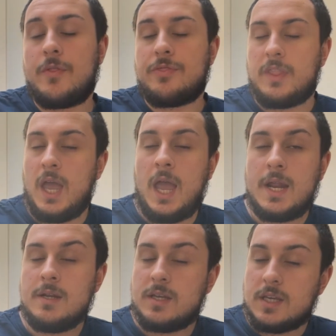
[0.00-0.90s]
And
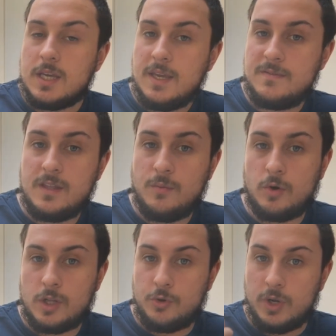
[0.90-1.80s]
then if they
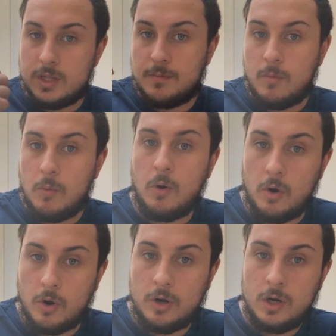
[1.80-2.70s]
want to read
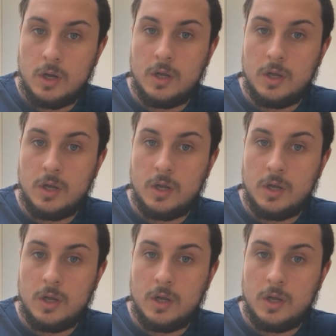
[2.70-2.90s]
more,